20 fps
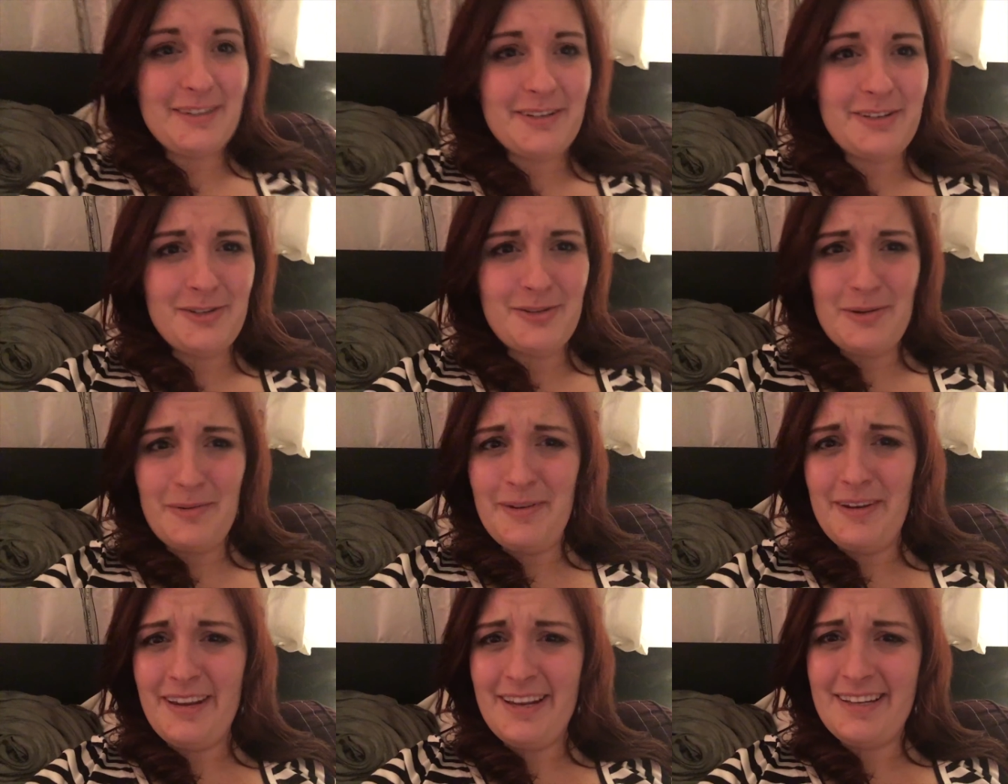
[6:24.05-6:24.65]

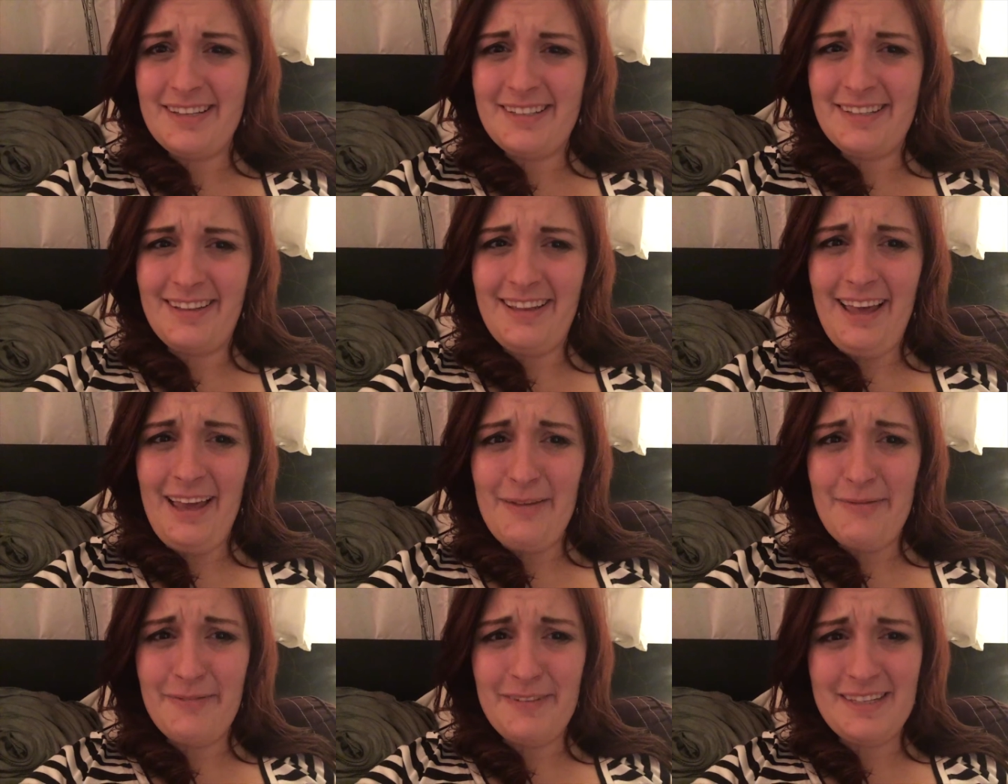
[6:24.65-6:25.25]
contributing to
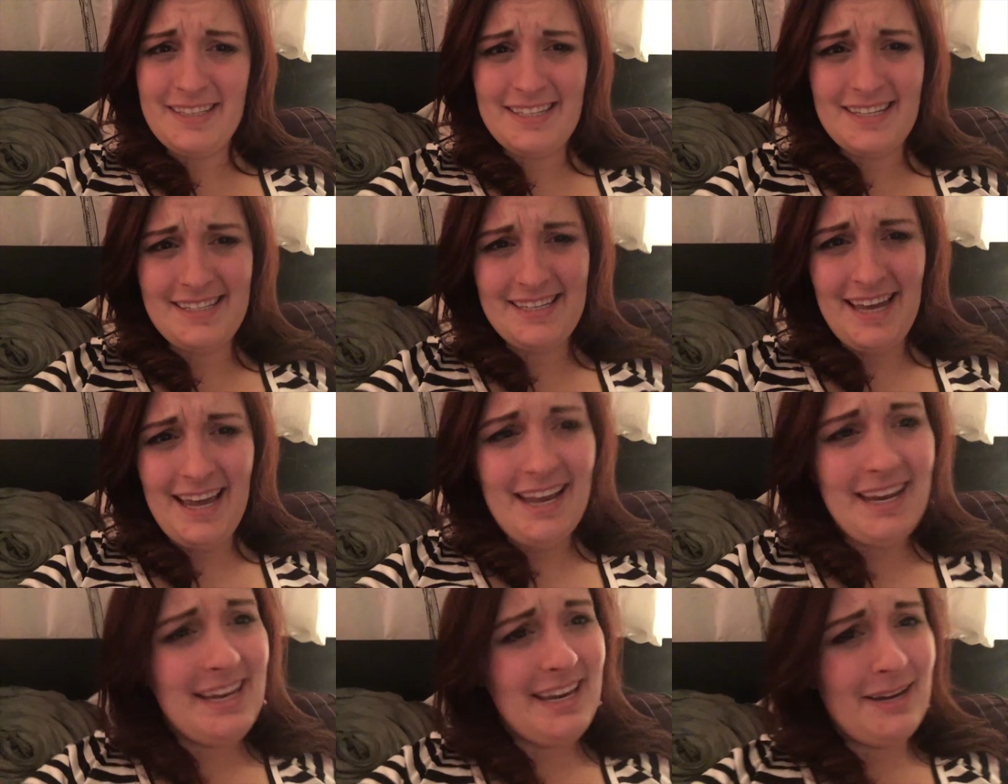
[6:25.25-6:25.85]
life and
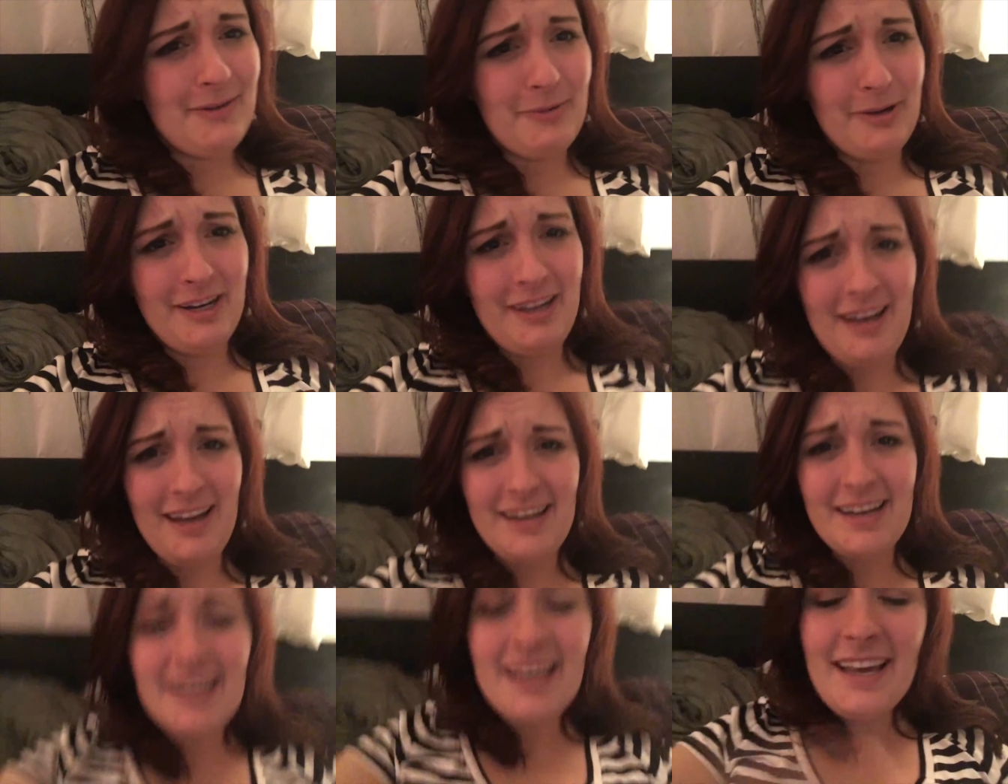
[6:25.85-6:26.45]
society and
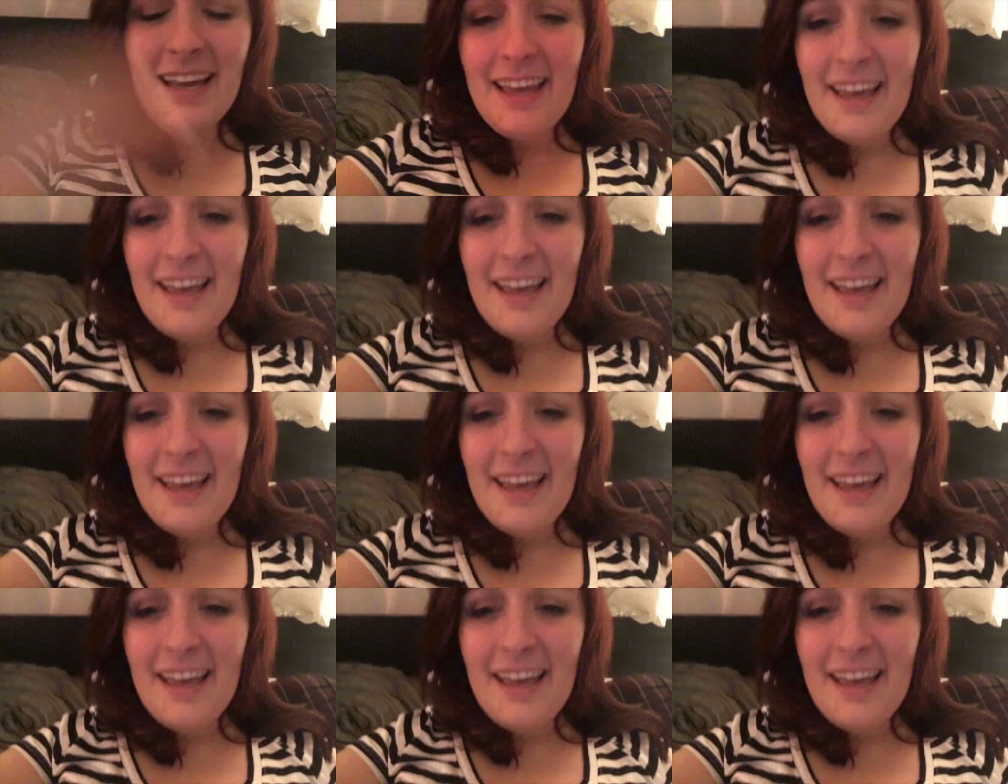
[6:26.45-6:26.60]
whatnot.